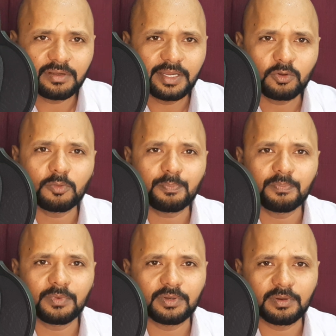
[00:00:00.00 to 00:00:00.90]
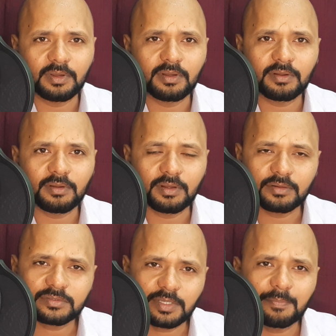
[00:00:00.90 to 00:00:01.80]
into the
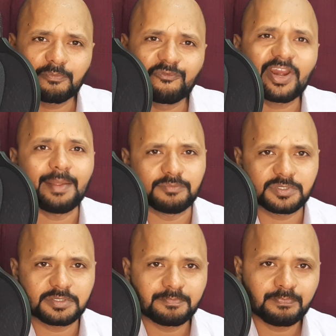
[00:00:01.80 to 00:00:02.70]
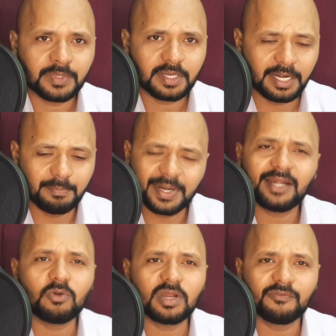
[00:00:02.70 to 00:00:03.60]
some frames, right? Break
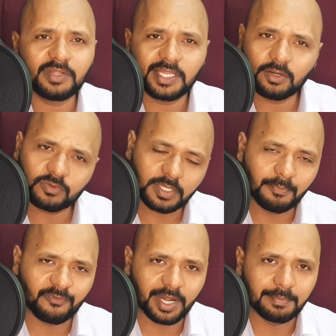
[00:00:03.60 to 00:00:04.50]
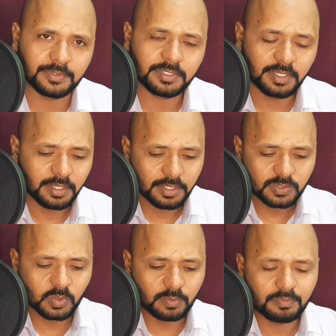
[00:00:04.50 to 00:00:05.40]
down everything into some frames.
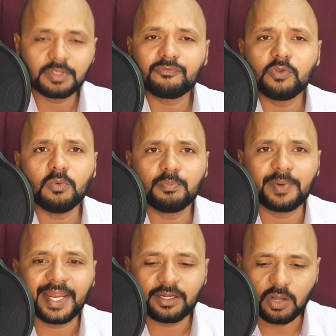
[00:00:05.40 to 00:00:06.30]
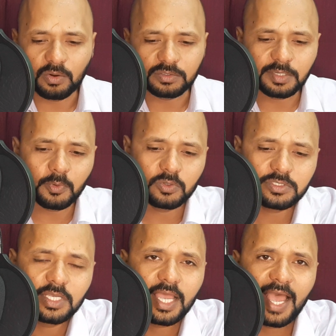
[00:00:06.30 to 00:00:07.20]
So if you break down,
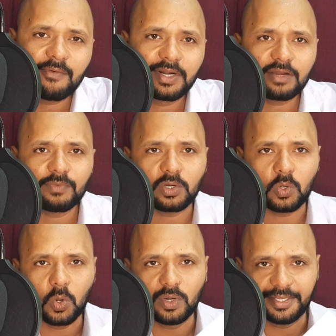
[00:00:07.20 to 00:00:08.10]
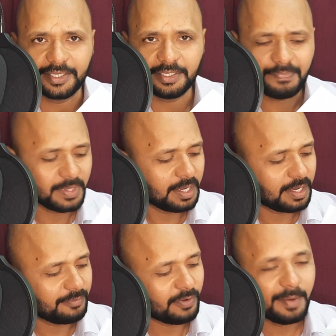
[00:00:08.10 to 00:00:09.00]
suppose I have written one goal here.
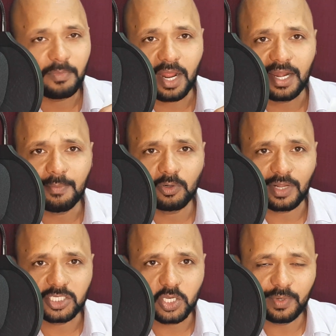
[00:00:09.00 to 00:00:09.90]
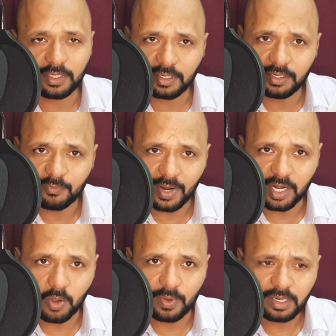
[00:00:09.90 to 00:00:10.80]
If I'm unable to achieve it in 1
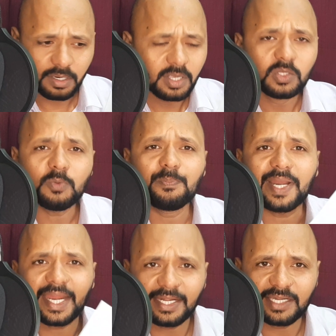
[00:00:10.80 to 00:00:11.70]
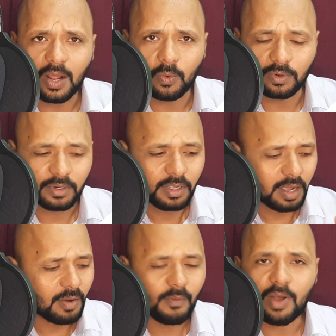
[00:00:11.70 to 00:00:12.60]
hour, you break it down.
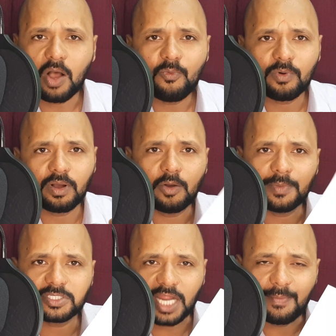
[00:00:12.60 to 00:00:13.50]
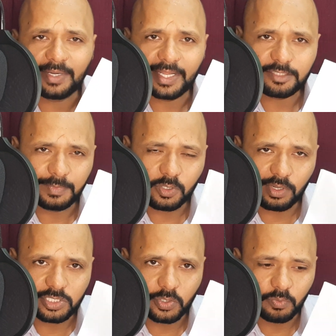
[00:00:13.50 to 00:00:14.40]
How much time it takes me to
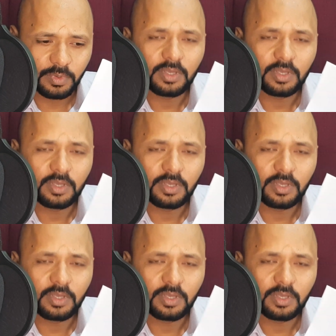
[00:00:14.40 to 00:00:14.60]
achieve?